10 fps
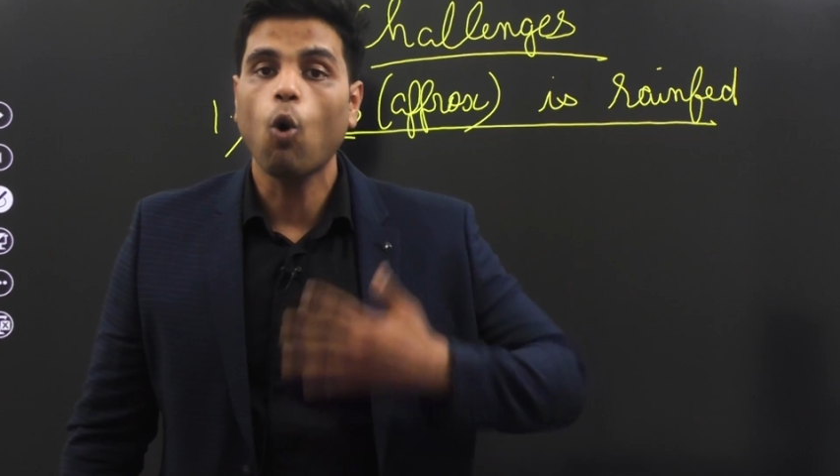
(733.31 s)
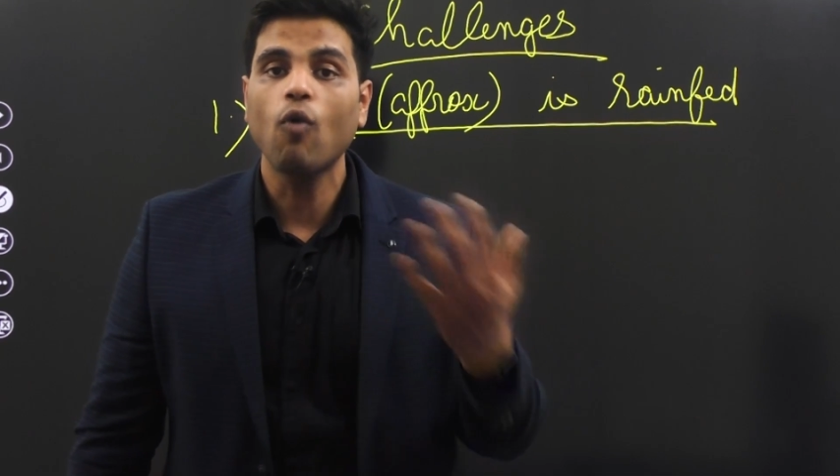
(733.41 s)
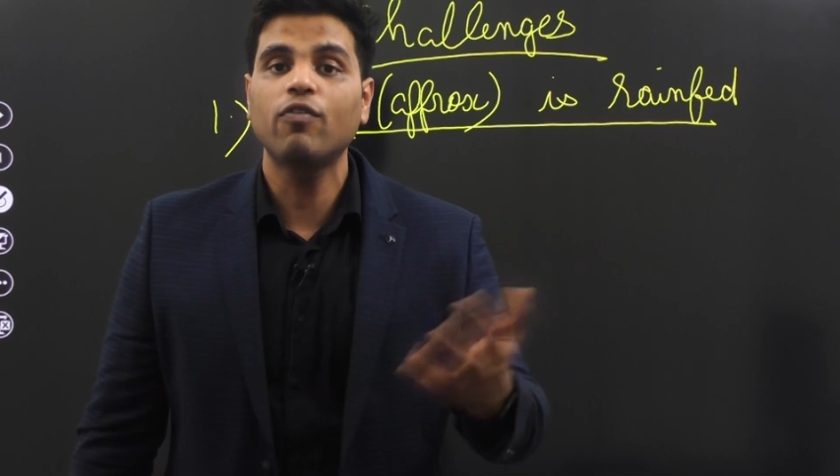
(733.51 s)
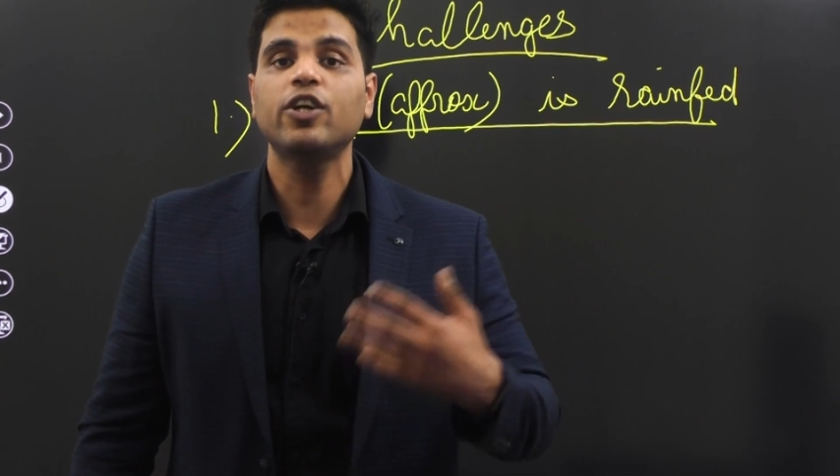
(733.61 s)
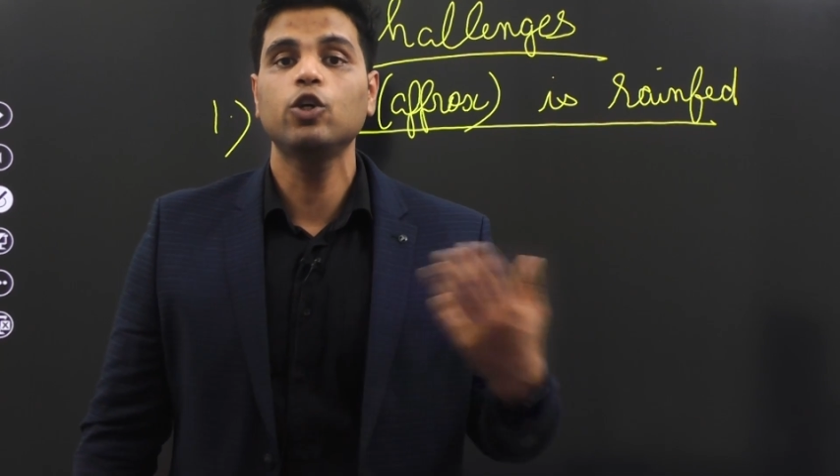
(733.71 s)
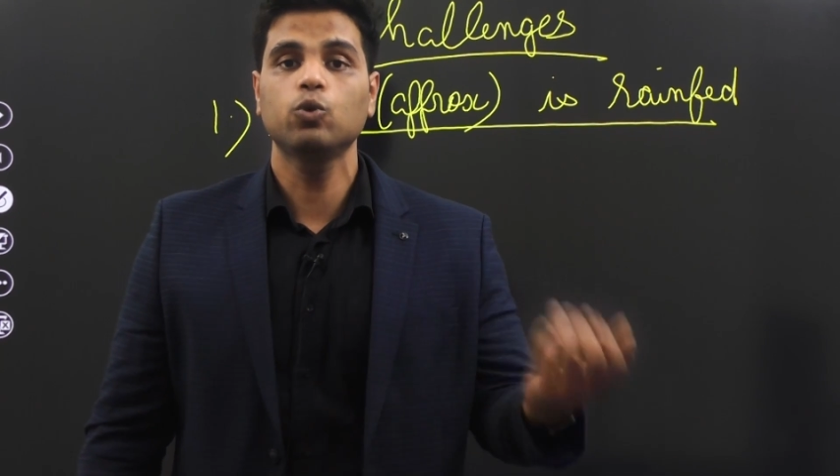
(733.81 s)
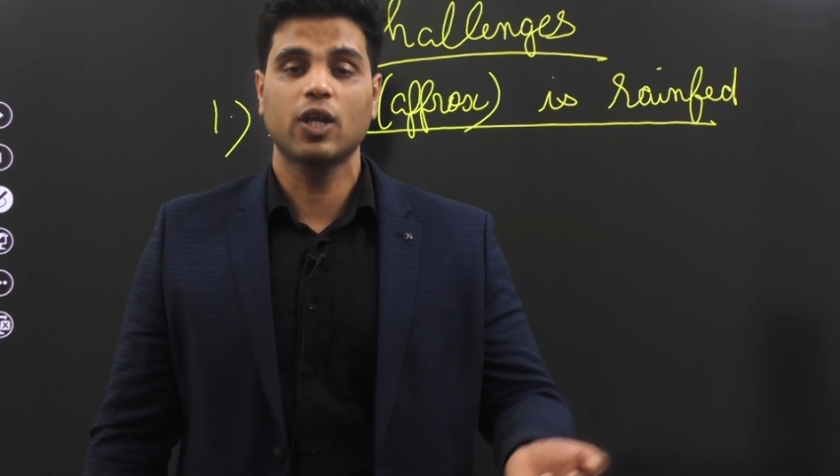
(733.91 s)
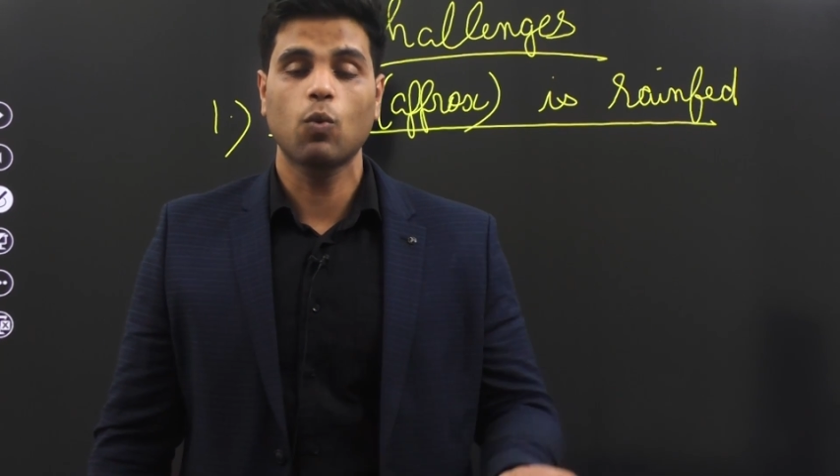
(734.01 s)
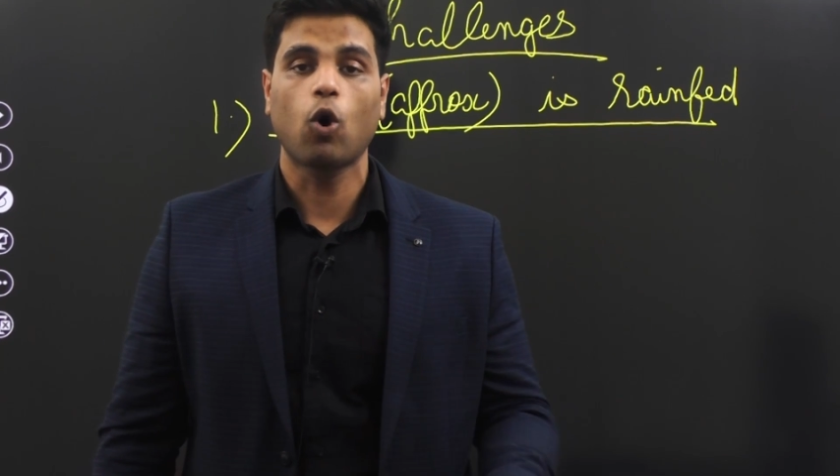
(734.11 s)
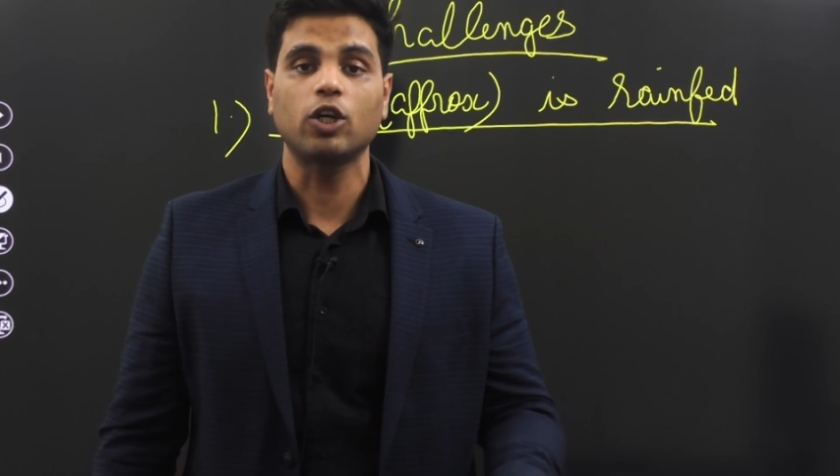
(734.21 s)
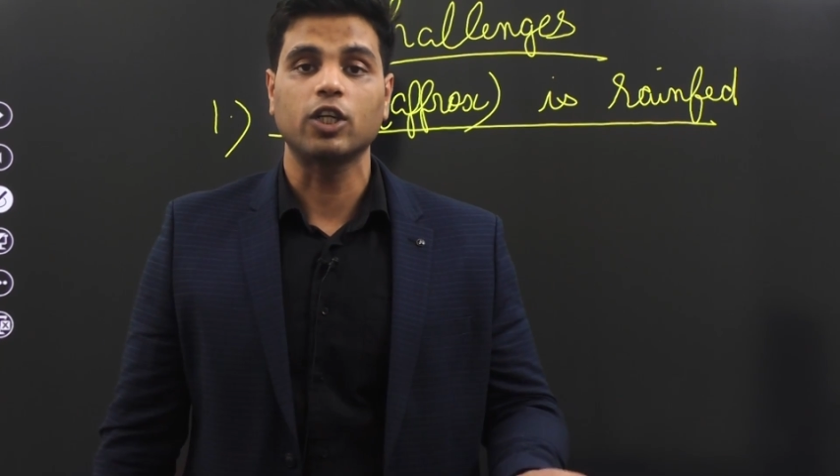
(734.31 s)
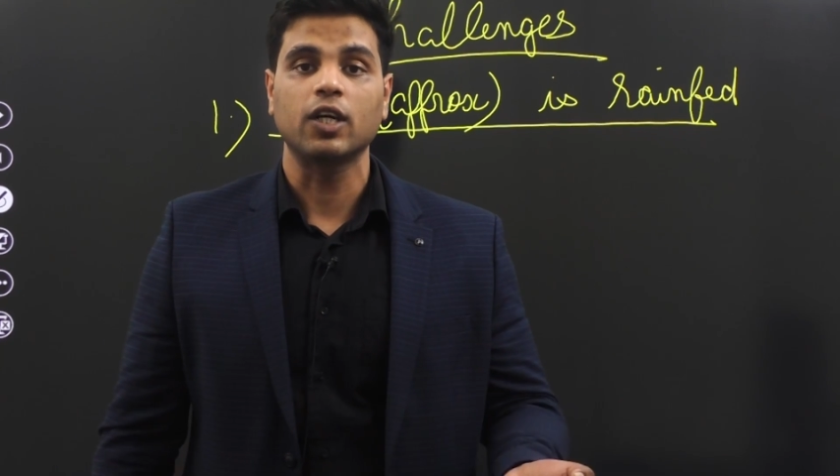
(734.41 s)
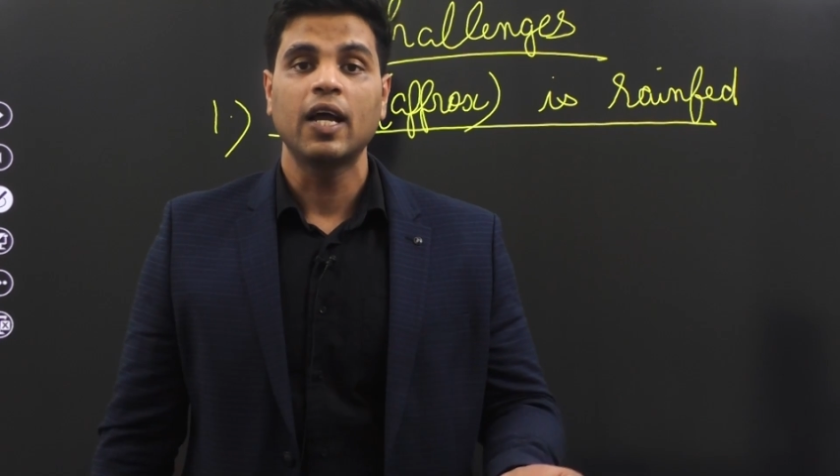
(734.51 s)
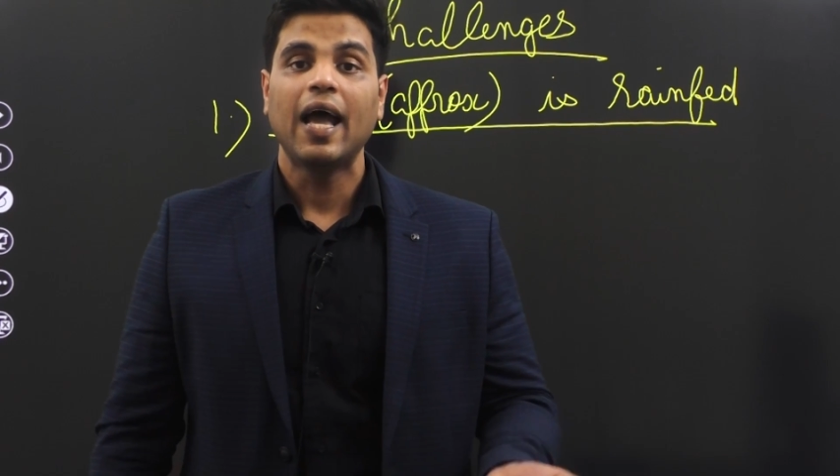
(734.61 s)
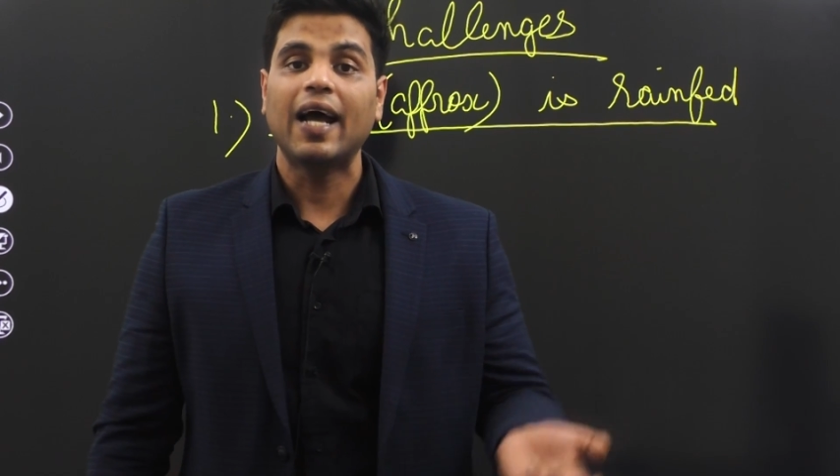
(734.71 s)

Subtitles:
overusing water,